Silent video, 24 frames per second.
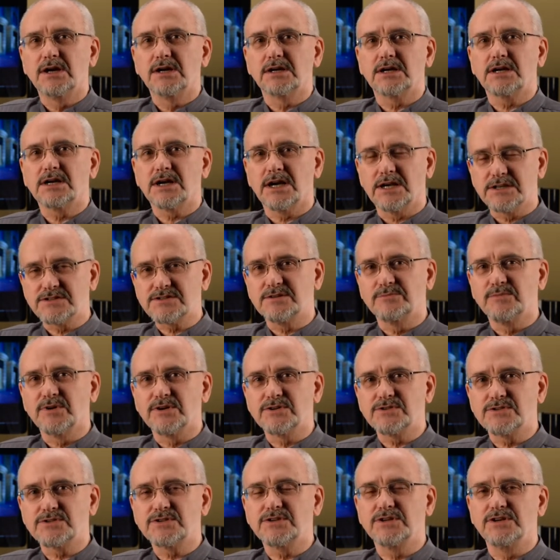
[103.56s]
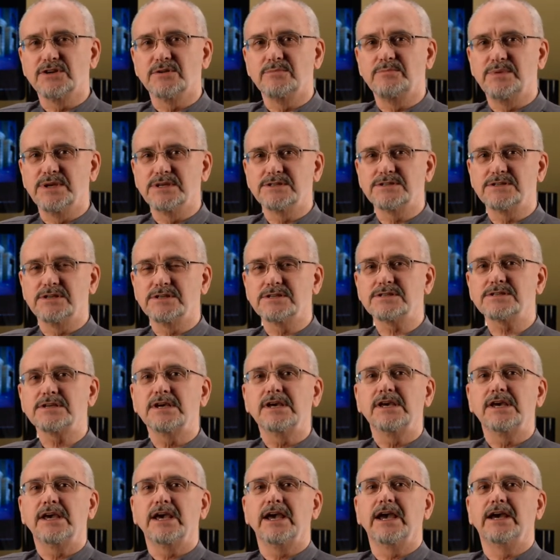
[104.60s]
customers to your business
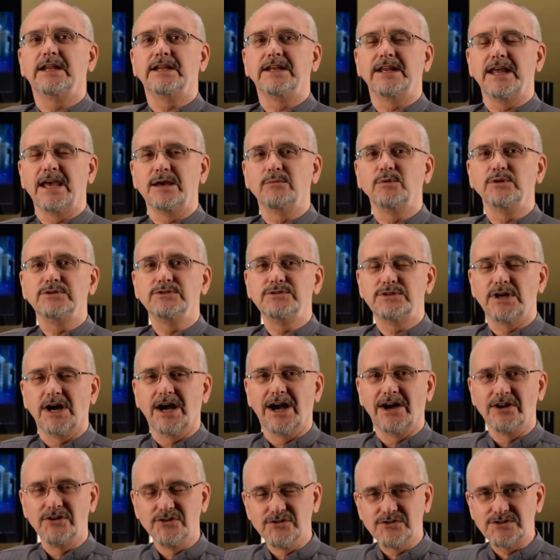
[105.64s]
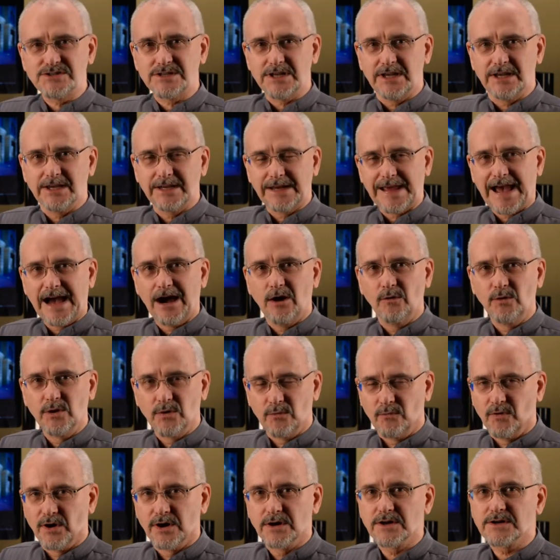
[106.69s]
and enable you to understand how it
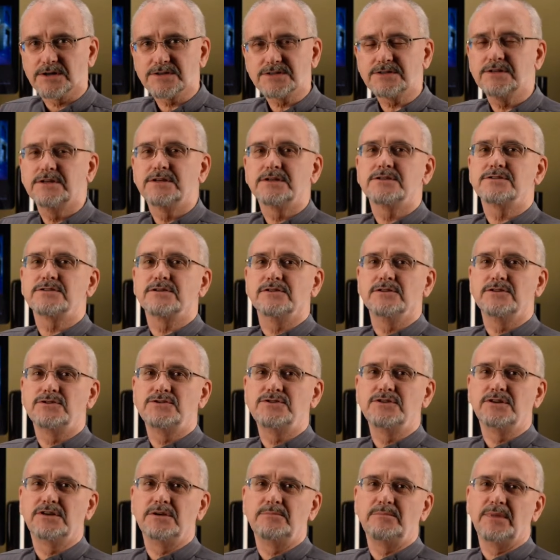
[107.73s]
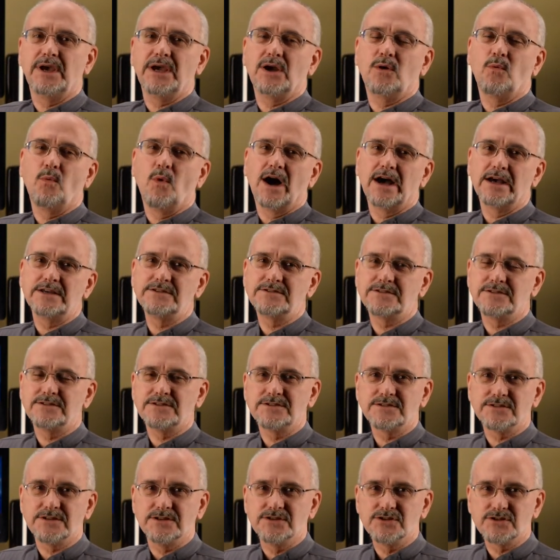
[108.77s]
works so that you can make wise
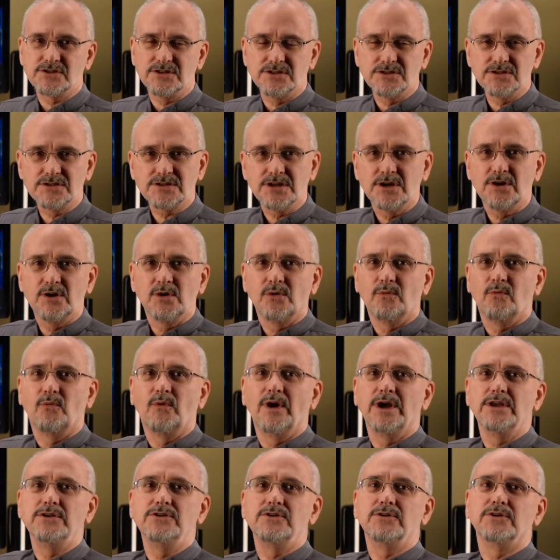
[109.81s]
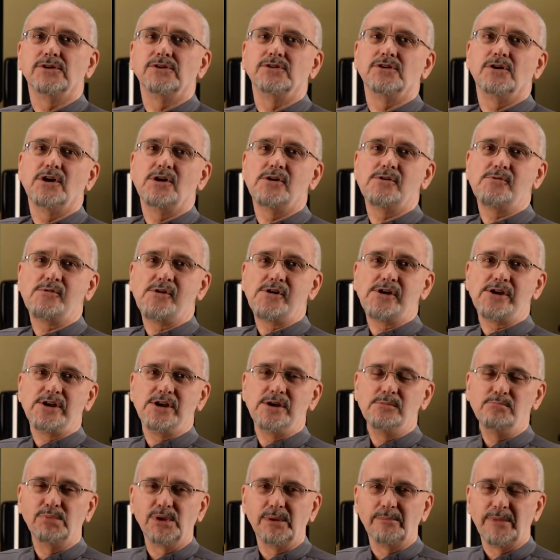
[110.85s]
decisions when you're
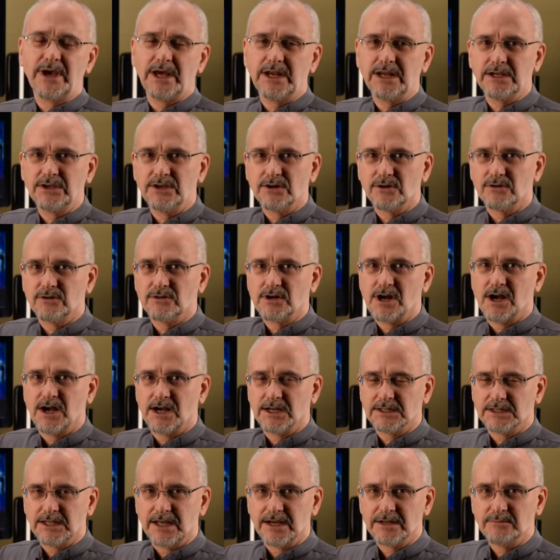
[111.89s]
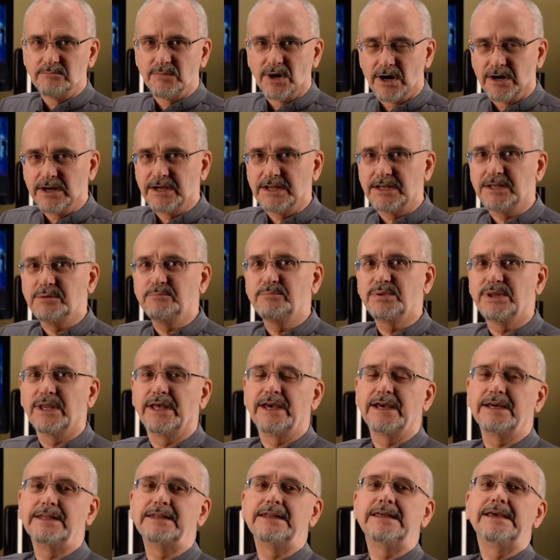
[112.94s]
implementing your online marketing
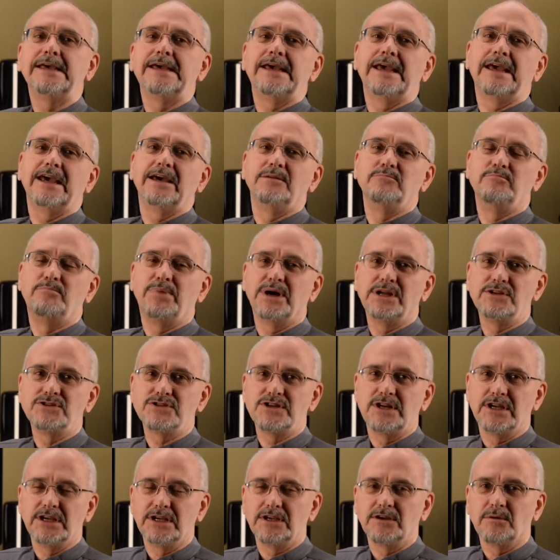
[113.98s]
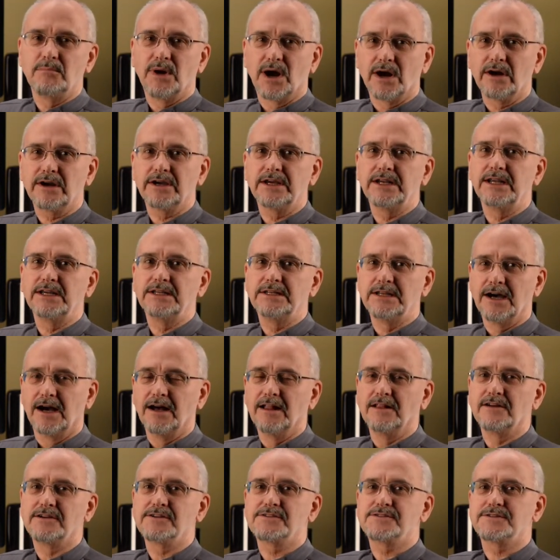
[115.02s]
plan and budgeting your marketing
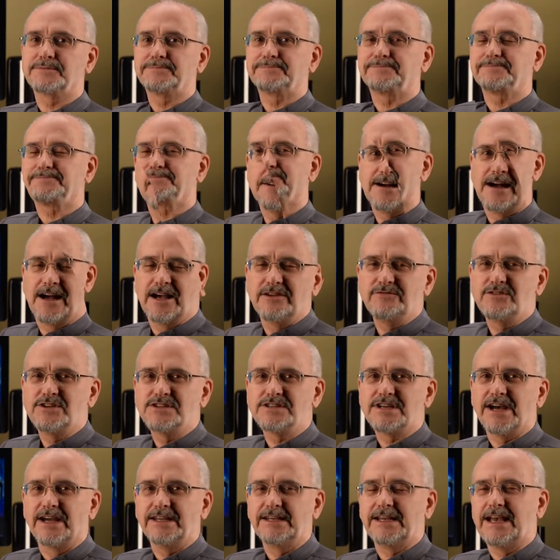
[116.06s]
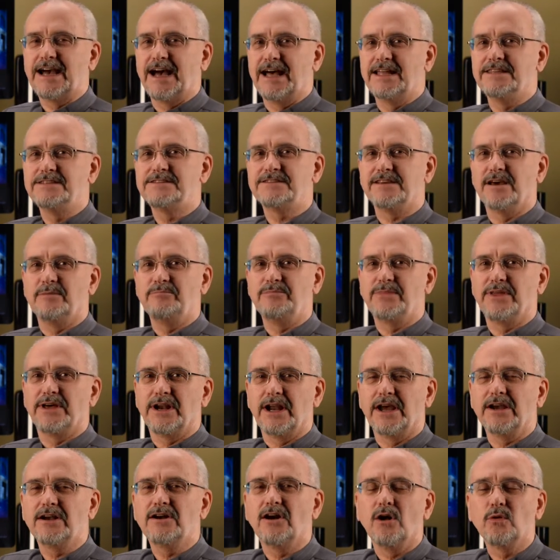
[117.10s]
dollars. I've designed a concept that
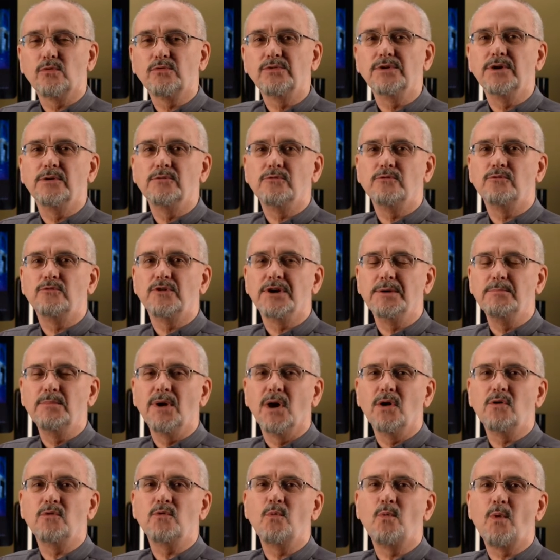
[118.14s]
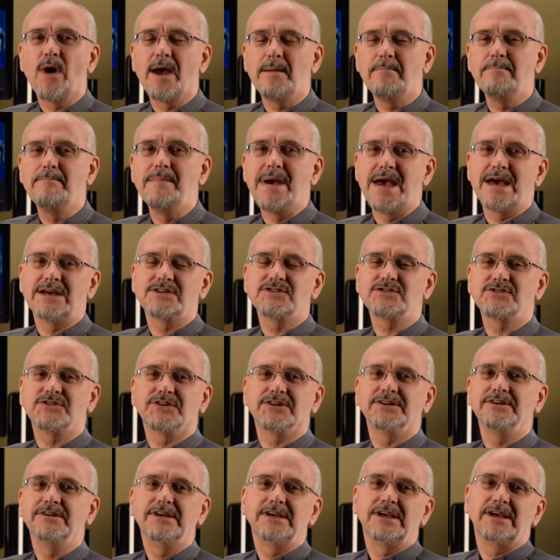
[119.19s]
I call remote
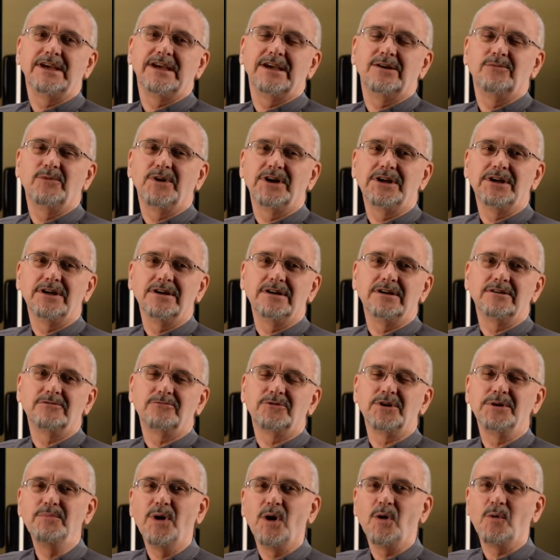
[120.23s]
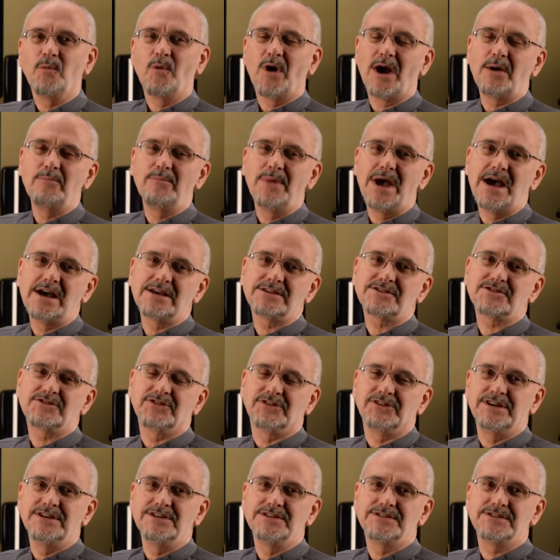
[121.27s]
webmaster. And what a remote
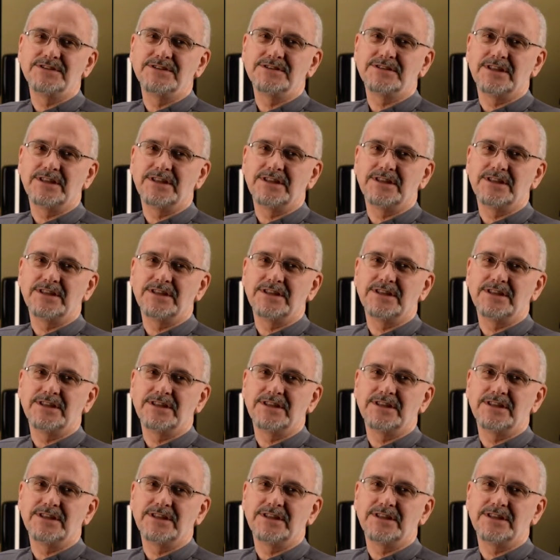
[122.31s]
webmaster is